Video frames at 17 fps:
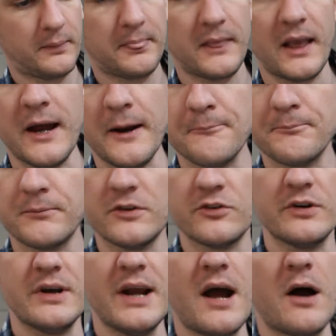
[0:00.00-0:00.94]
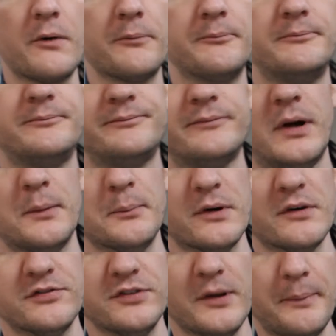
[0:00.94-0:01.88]
Okay, so now I'm
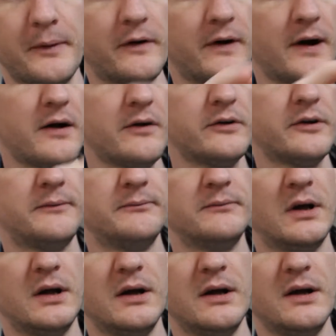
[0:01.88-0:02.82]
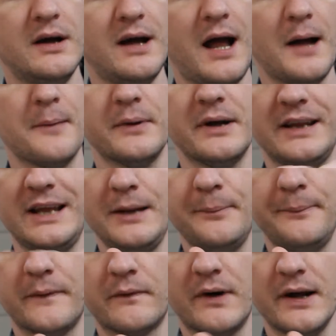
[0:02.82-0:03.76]
gonna flip it around. I'm gonna
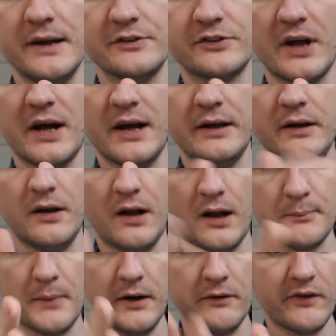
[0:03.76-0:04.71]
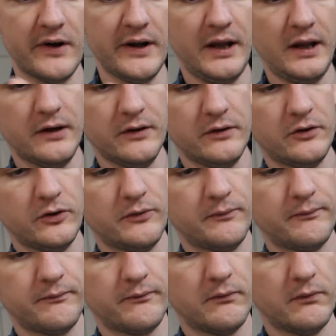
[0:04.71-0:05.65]
keep the right side on my right hand
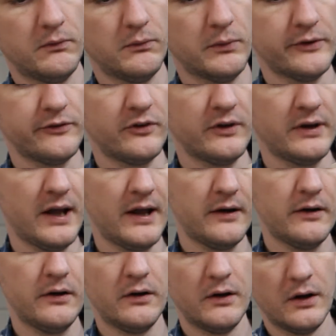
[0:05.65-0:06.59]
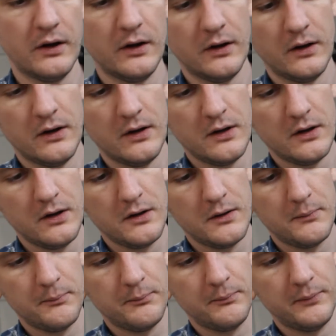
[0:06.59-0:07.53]
once again,
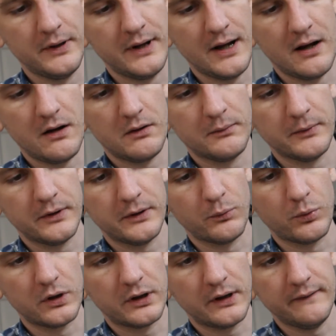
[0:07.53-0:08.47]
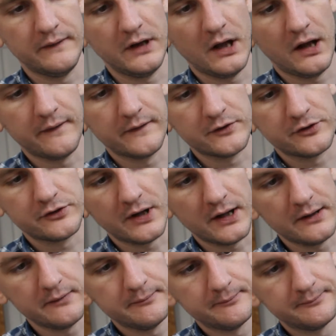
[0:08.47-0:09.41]
but now I'm gonna work on the other
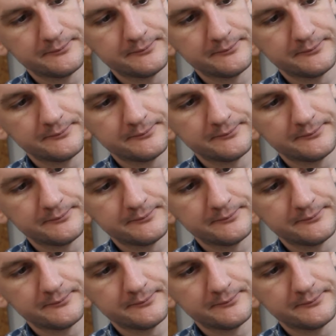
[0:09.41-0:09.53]
side.